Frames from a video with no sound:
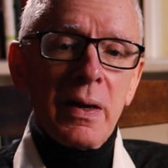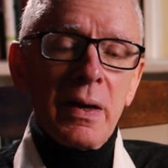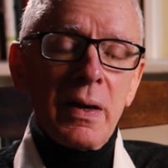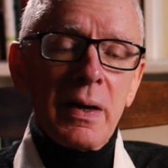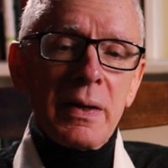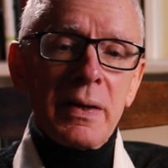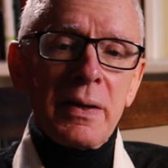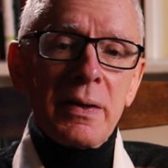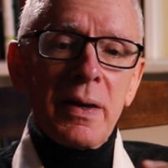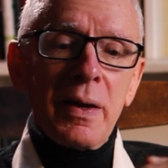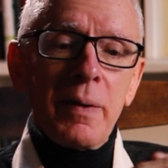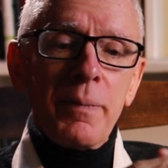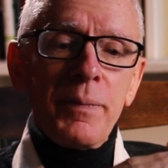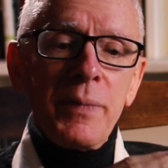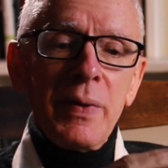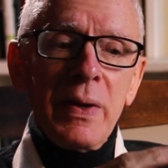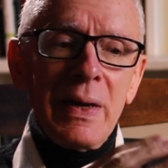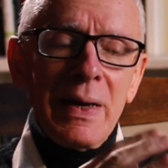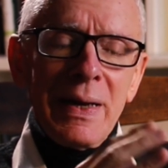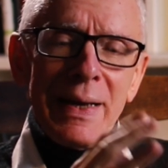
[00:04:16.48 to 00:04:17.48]

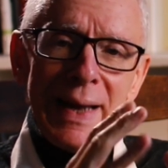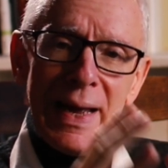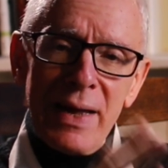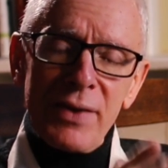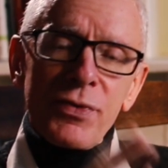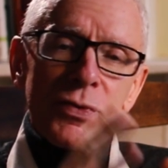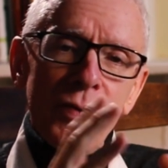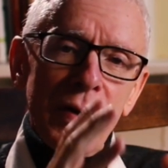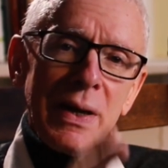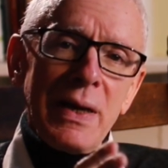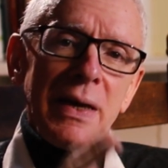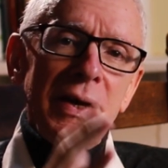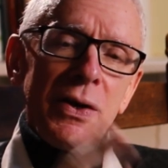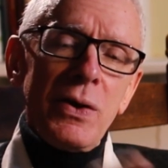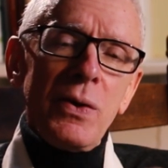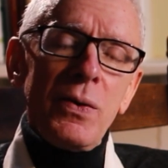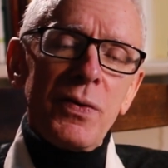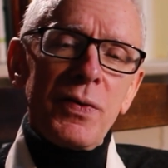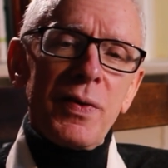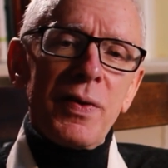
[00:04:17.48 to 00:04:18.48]
And let's really
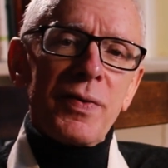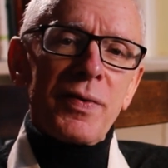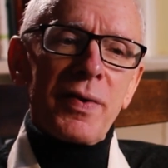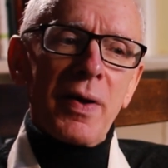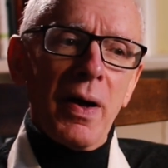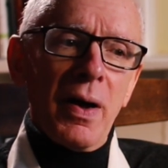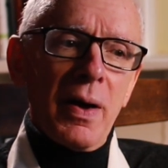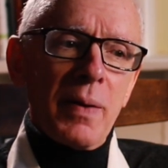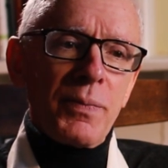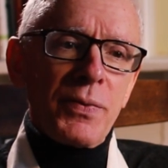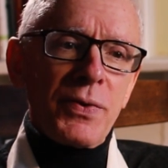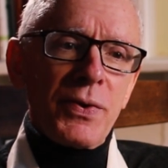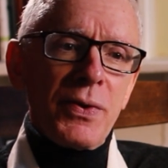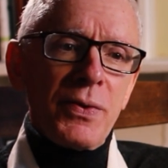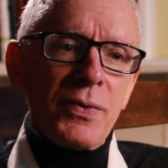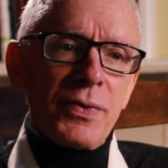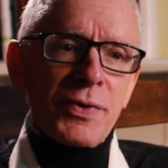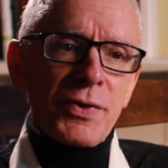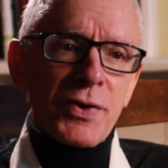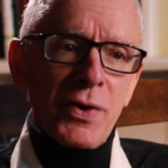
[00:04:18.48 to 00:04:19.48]
use this time
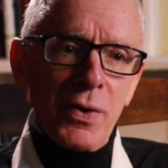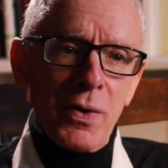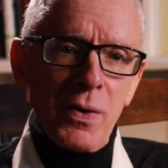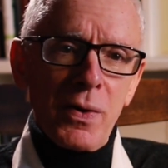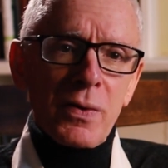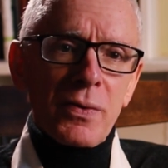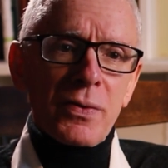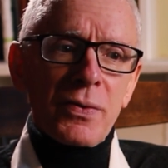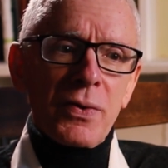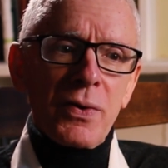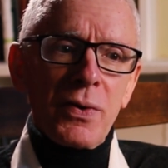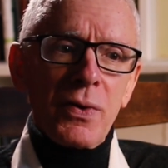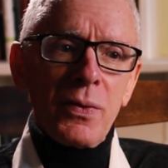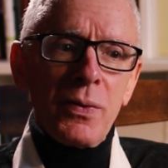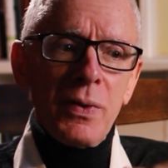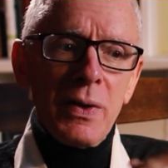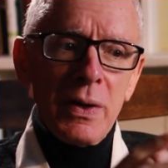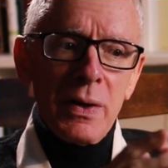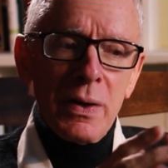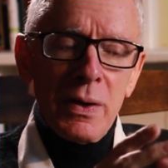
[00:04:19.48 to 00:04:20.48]
to start
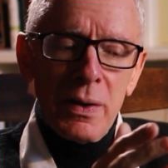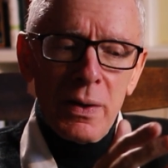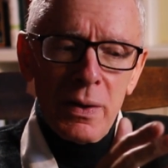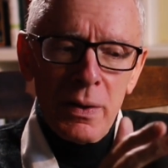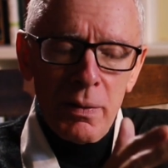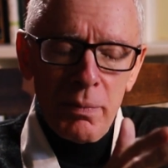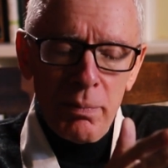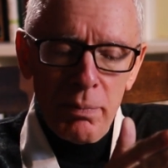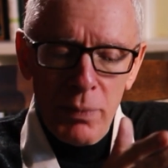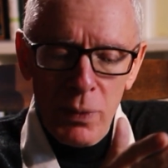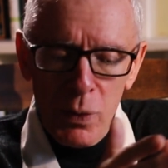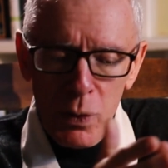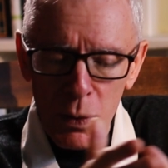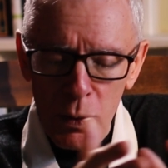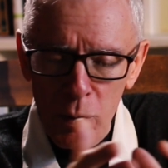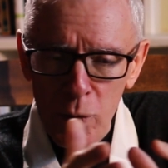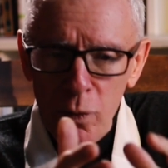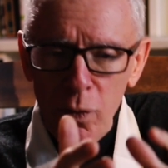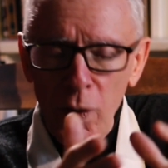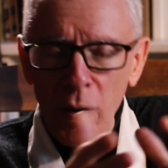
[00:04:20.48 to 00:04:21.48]
to
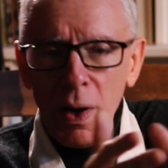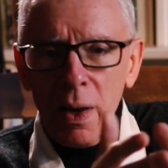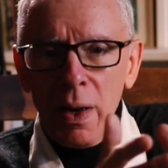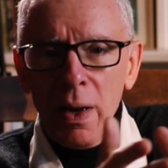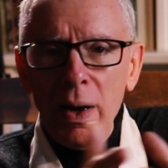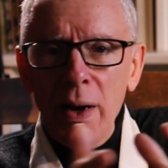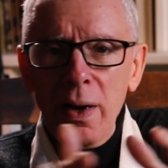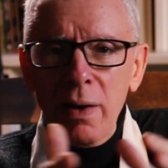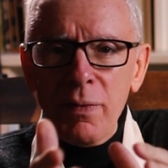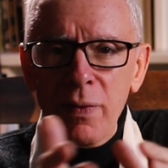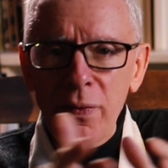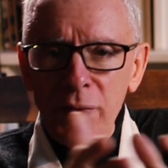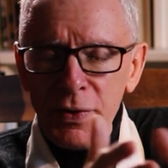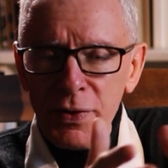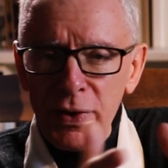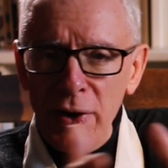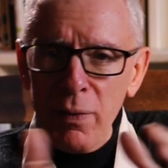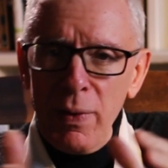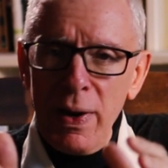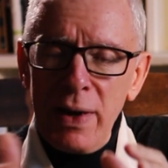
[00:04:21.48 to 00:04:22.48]
move our life in the
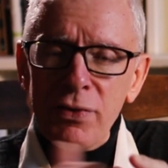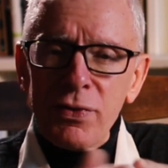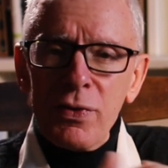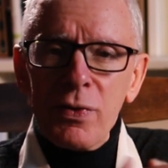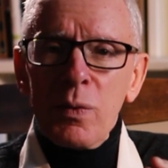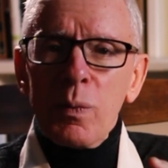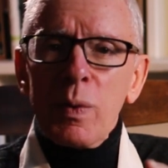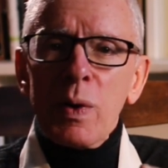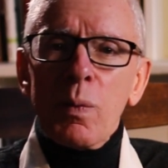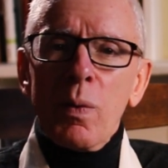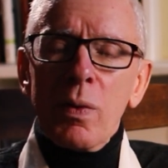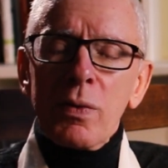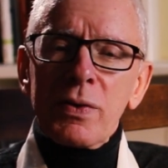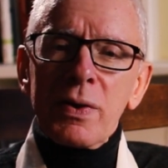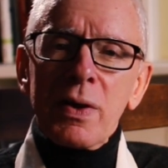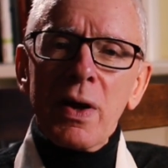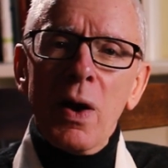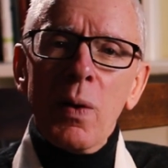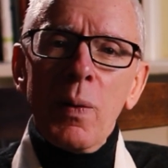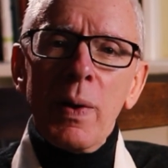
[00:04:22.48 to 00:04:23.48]
direction that we want
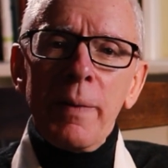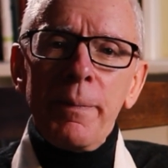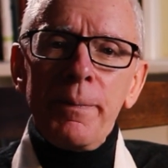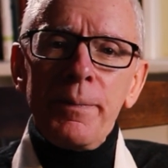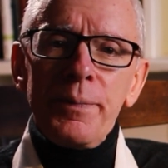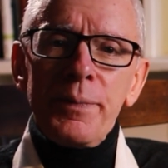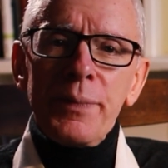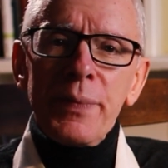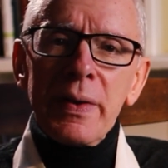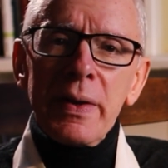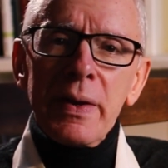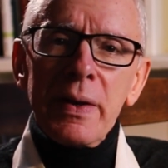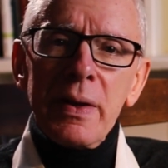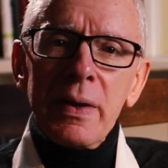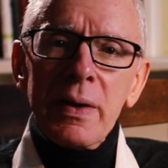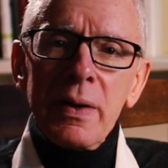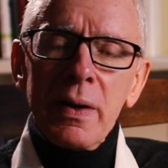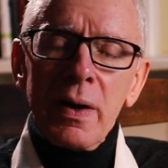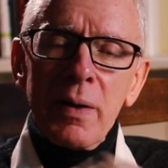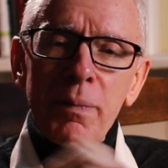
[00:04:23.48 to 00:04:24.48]
to go in.
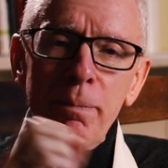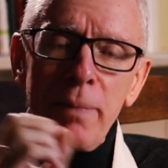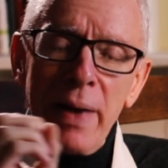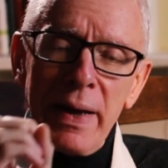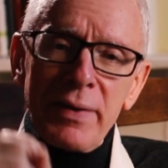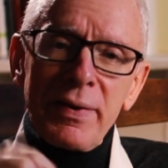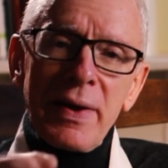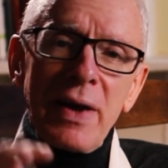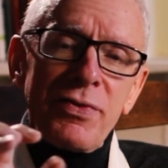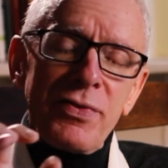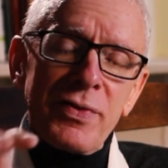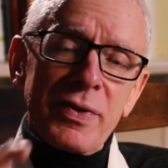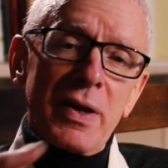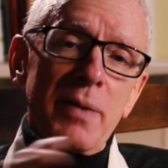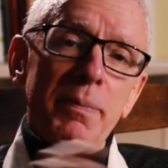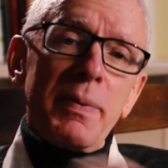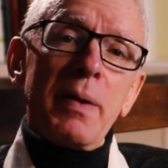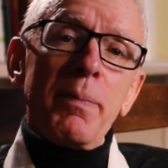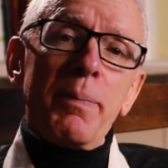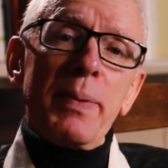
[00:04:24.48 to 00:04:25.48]
And meditation is
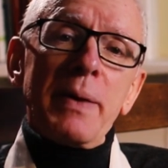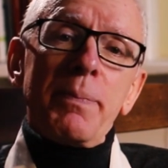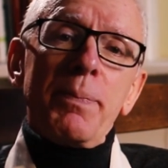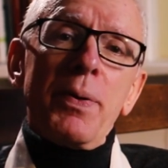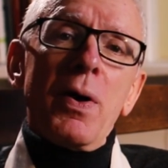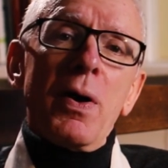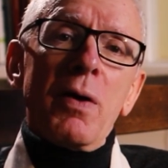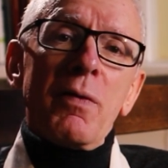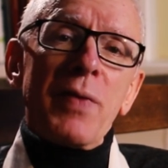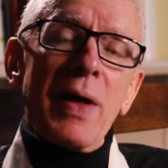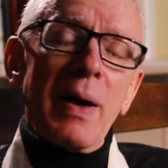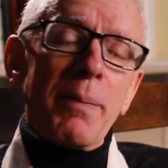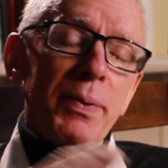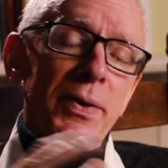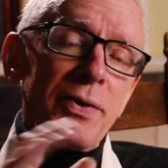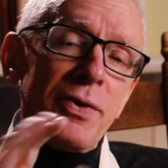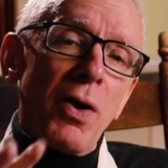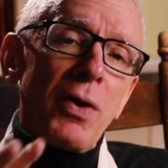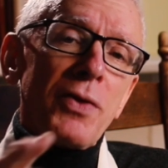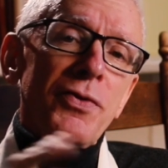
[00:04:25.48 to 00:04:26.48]
going to be a big part of that,
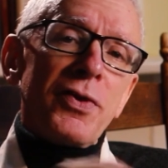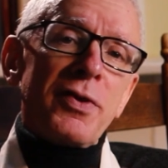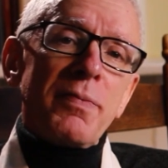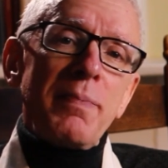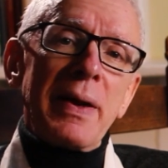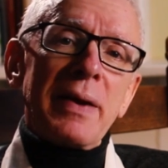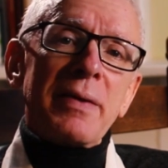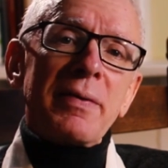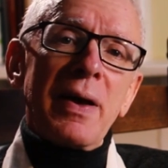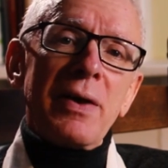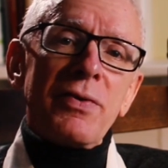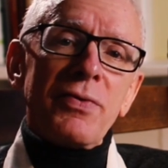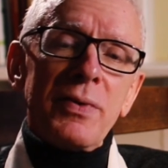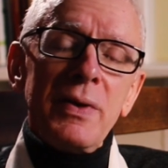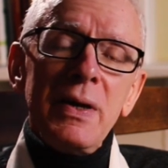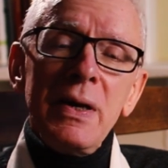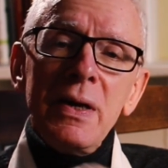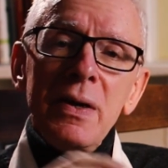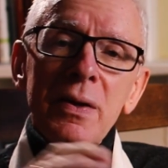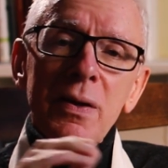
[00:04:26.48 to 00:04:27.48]
but not just
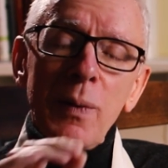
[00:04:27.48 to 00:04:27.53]
meditation.